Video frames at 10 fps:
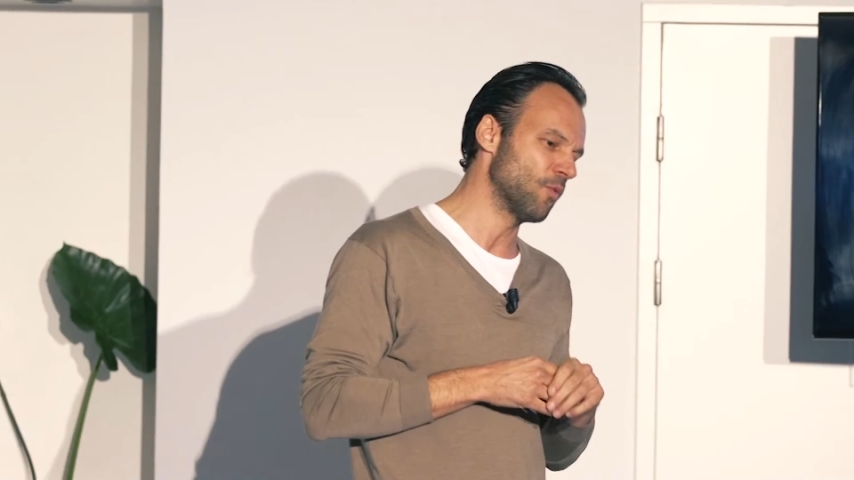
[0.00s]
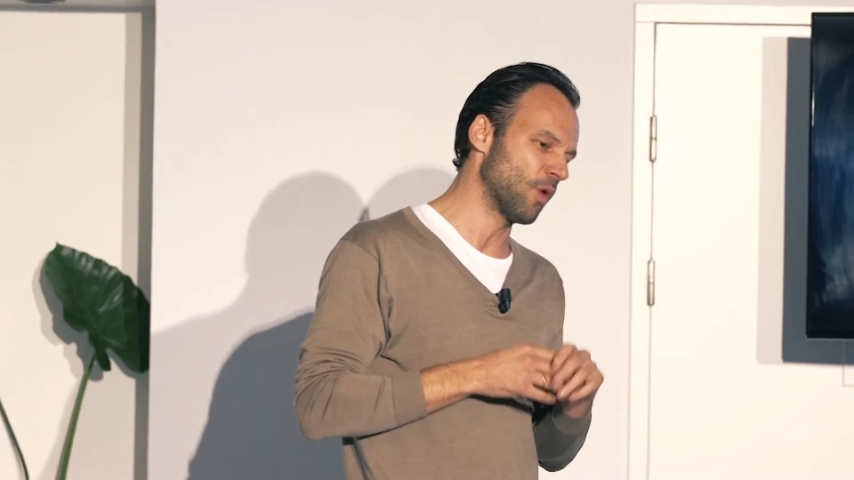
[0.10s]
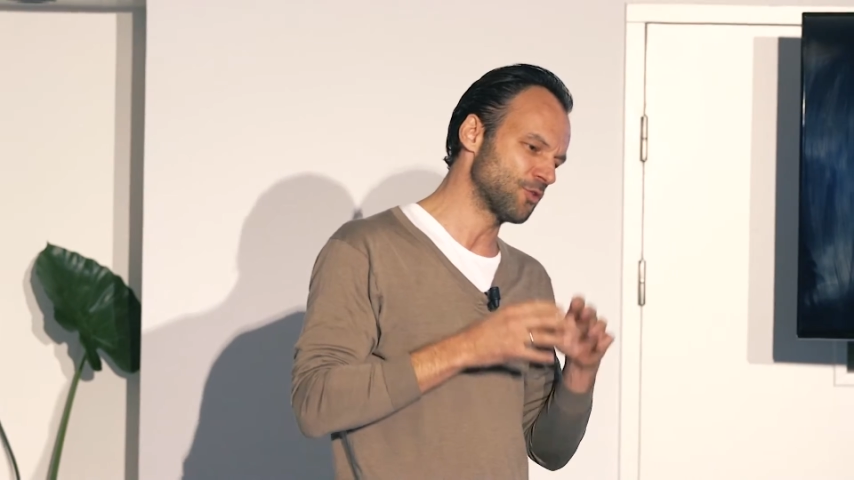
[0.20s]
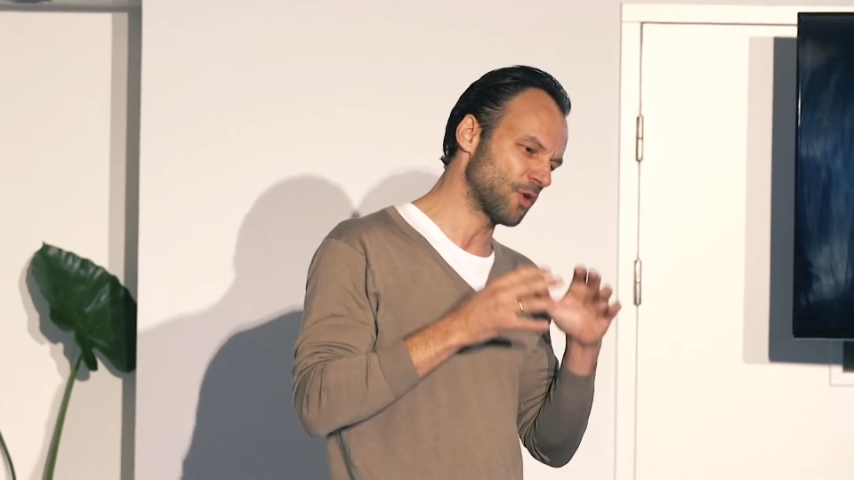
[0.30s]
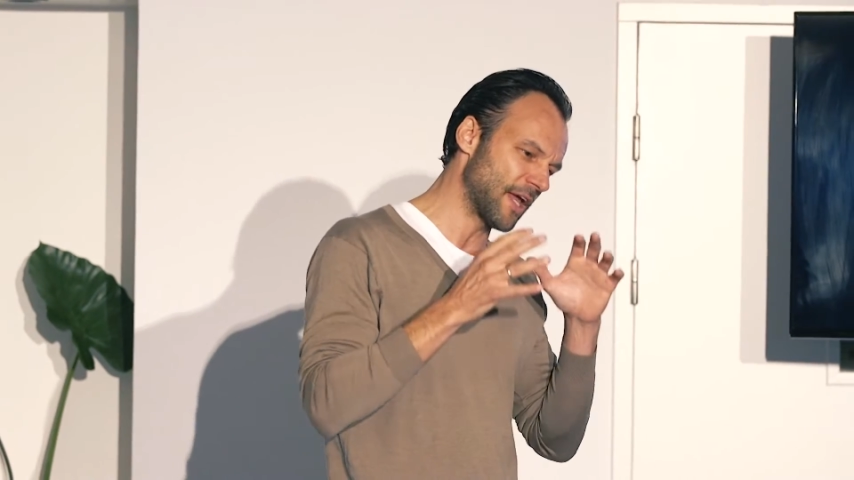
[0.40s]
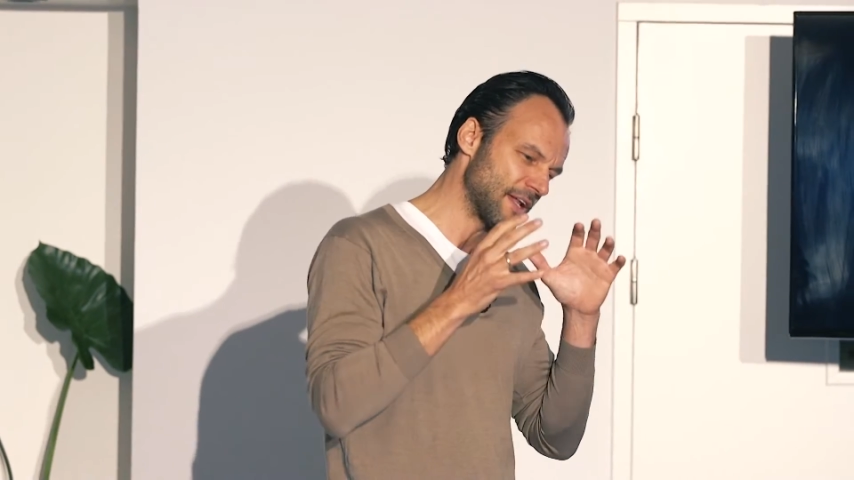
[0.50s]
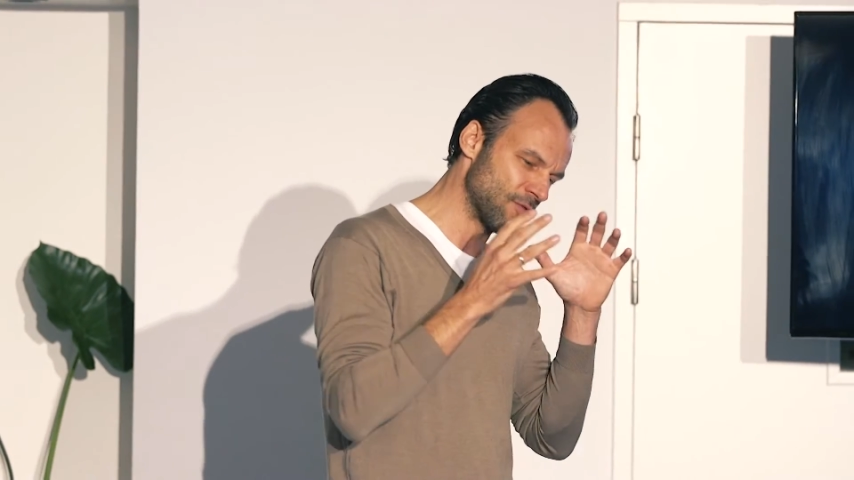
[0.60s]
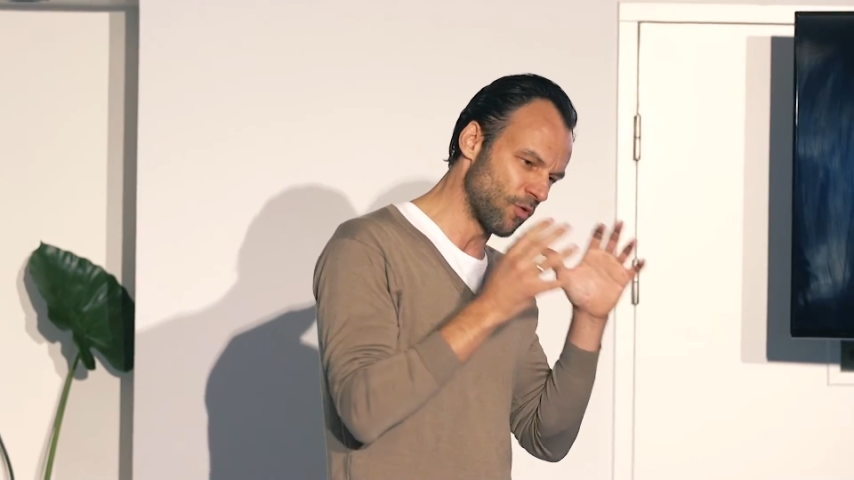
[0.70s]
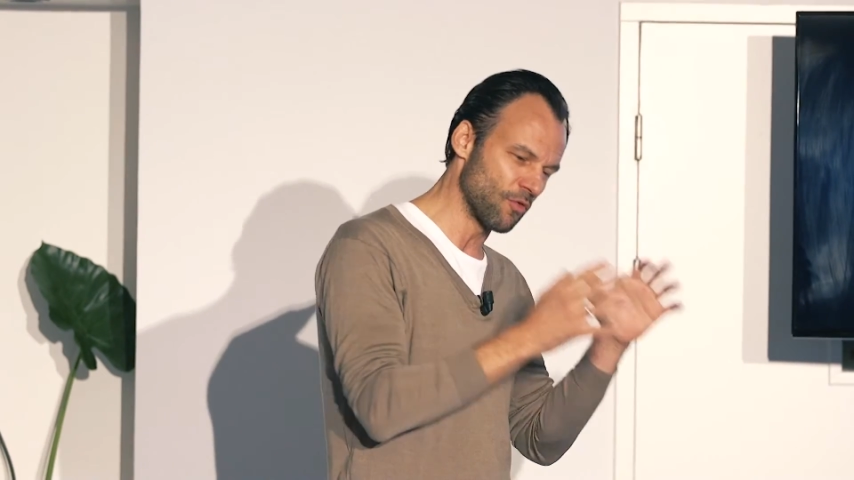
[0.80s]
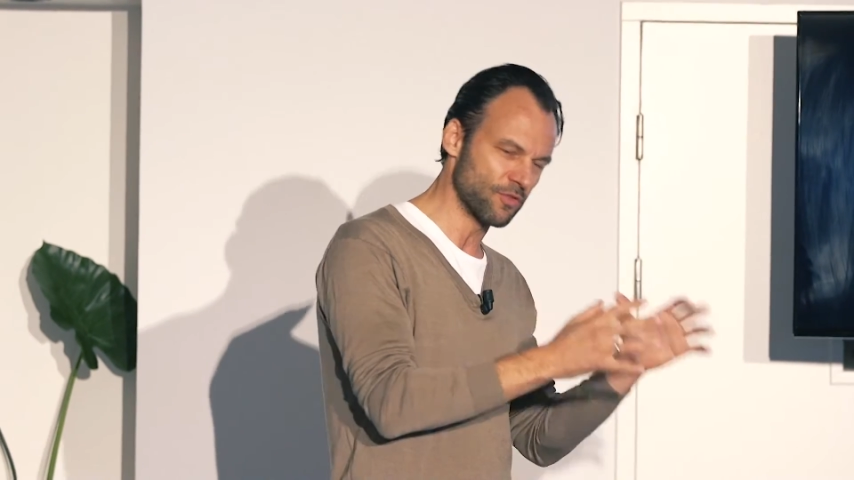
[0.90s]
want to get
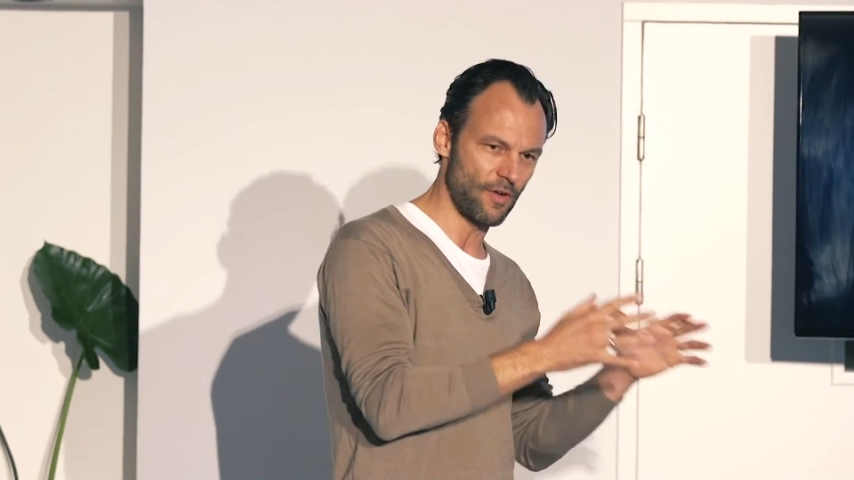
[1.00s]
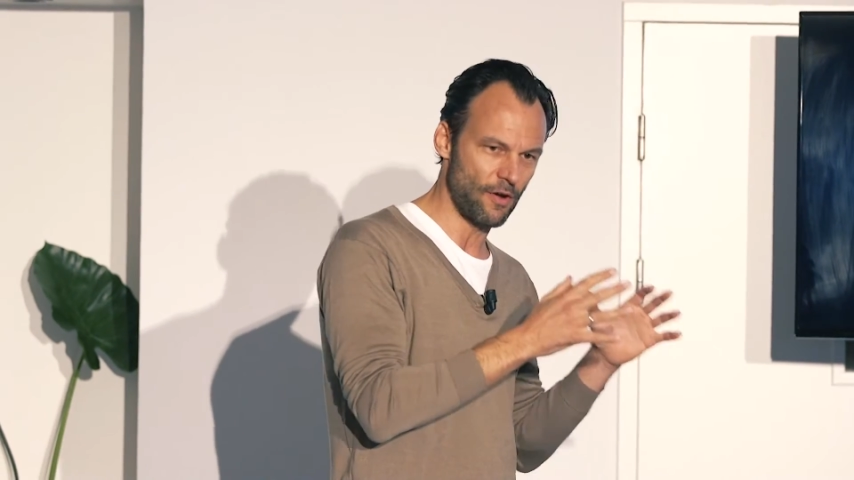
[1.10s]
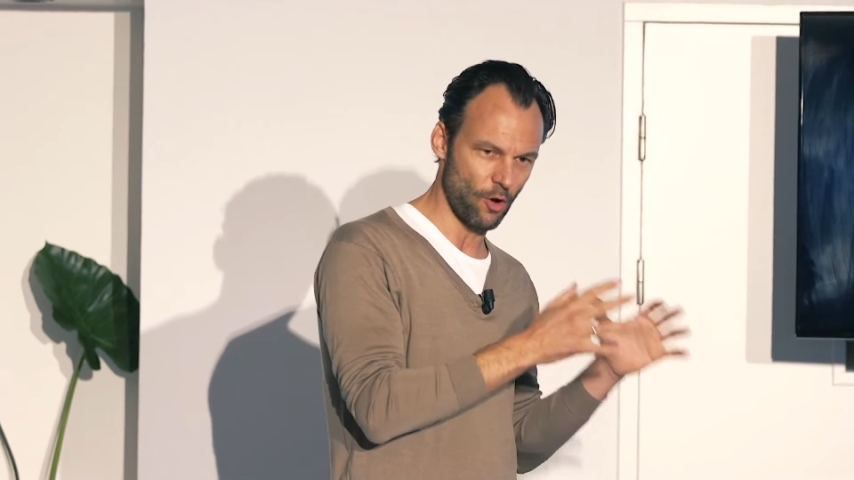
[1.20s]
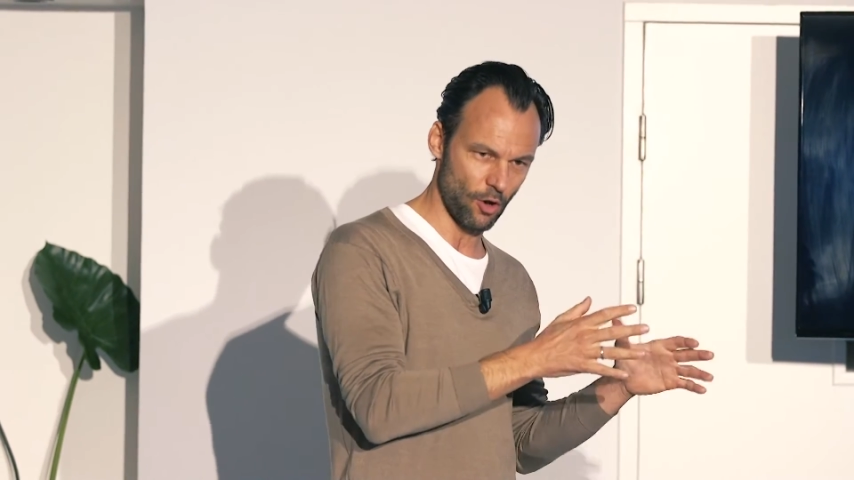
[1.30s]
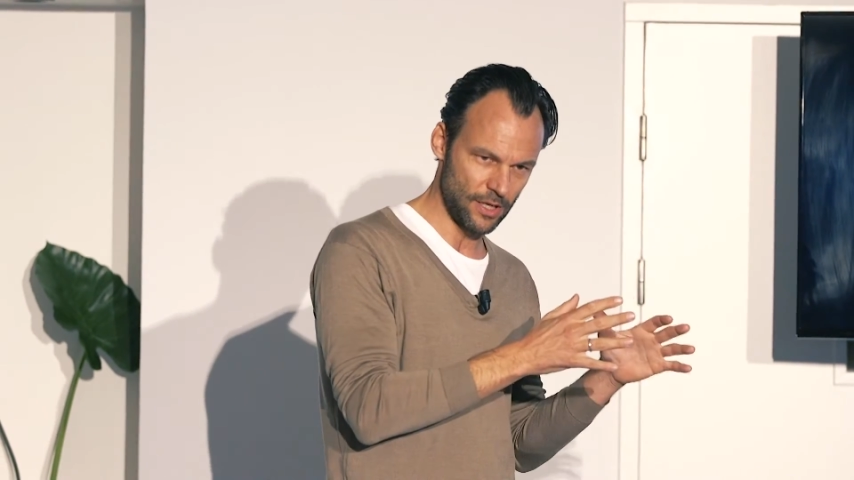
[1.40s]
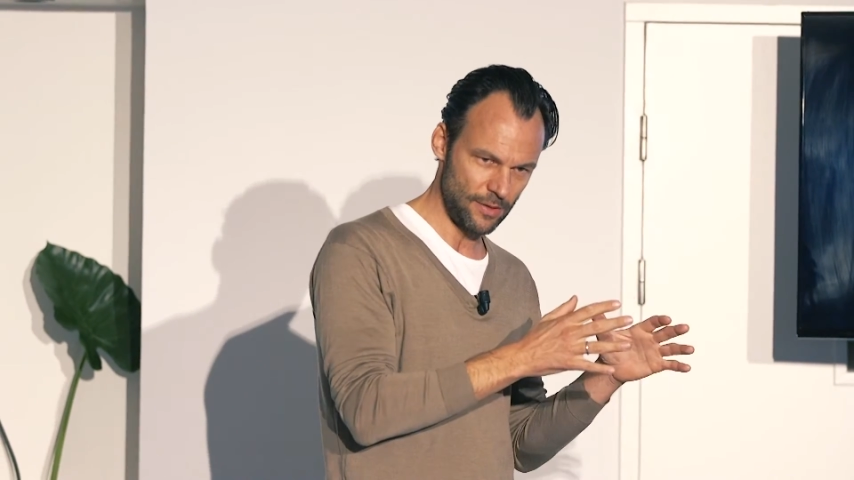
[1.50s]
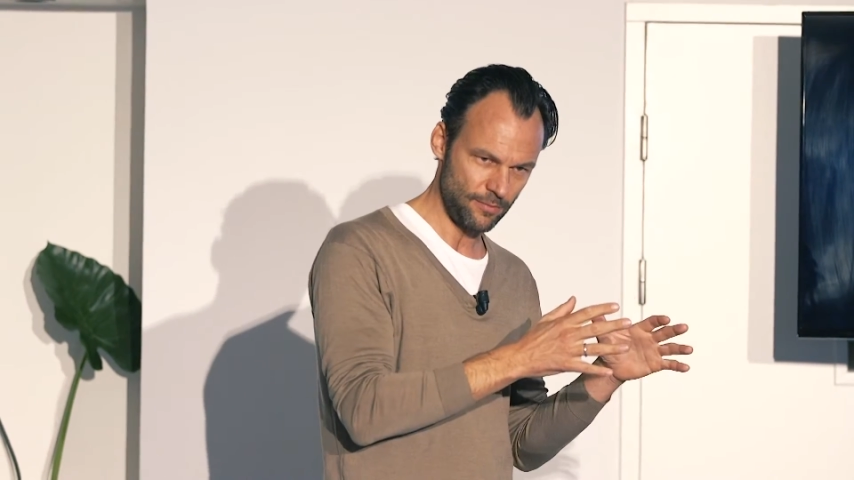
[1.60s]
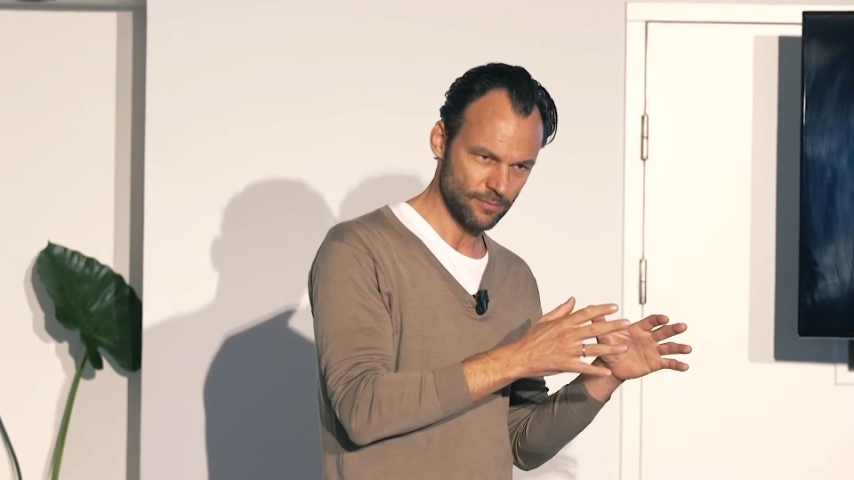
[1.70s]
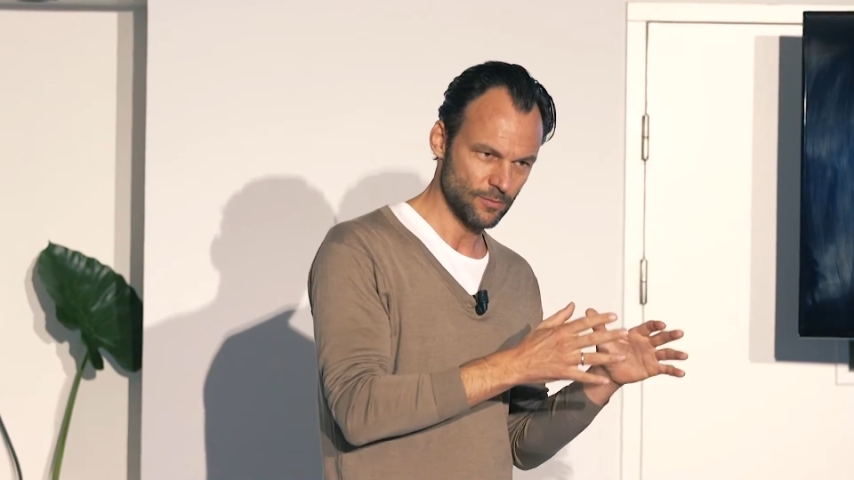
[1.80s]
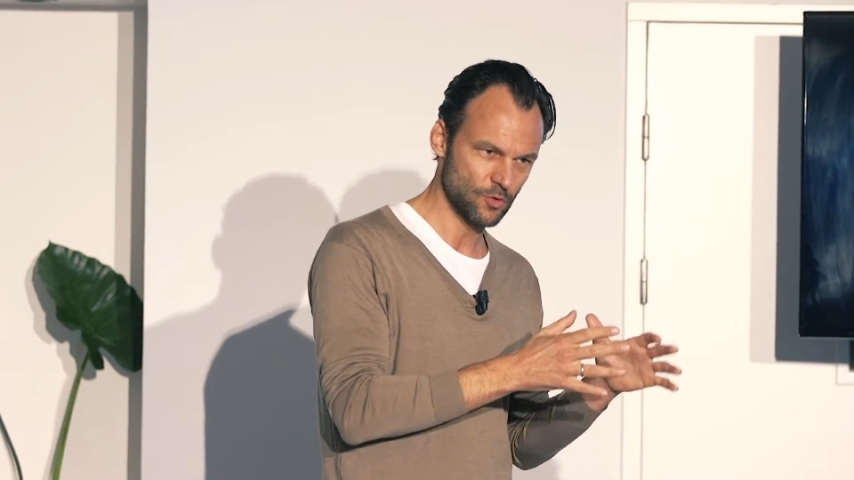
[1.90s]
involved very early.